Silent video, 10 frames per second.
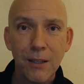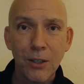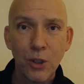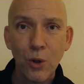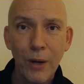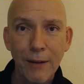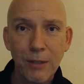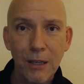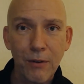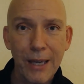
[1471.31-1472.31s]
you have to
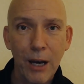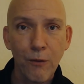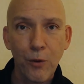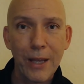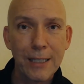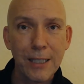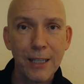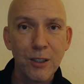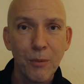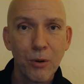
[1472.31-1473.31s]
give account for that
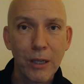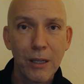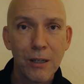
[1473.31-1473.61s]
testimony.